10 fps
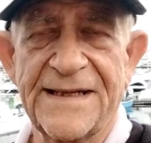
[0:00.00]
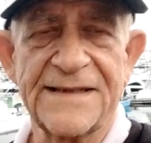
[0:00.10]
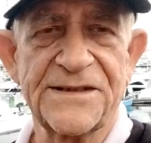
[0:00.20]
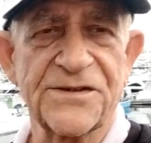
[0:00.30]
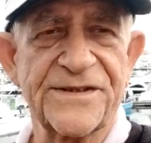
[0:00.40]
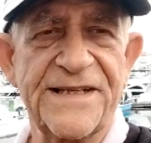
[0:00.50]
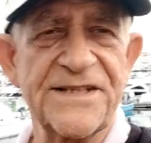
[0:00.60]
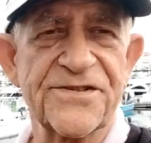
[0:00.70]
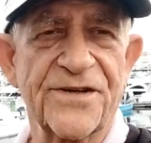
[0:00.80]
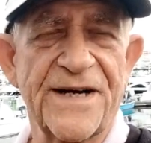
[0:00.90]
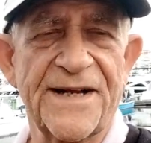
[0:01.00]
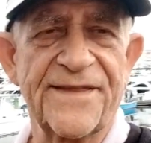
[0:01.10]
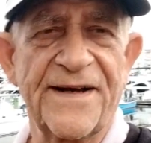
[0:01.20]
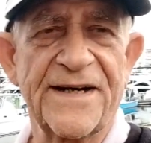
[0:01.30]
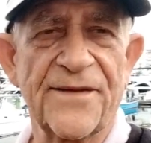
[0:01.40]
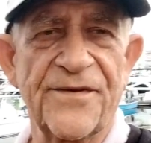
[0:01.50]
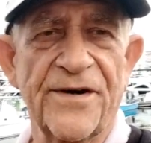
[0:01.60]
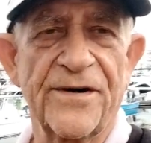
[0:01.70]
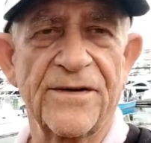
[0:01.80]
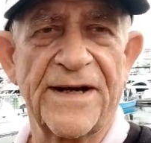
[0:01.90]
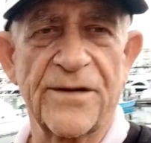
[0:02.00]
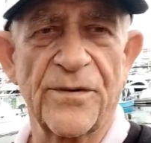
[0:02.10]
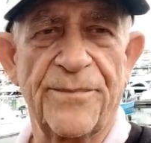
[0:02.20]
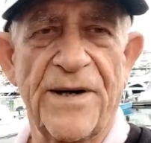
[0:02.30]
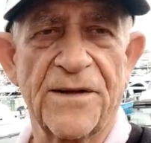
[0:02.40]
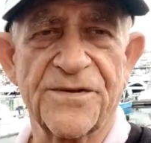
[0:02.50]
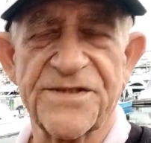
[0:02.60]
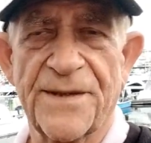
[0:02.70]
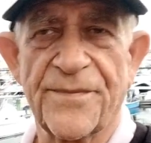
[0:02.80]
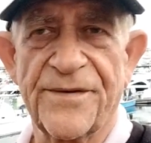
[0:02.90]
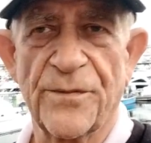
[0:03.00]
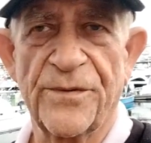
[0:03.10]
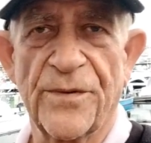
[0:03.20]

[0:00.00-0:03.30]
little teaser kind of thing out there, like a Rapala or something.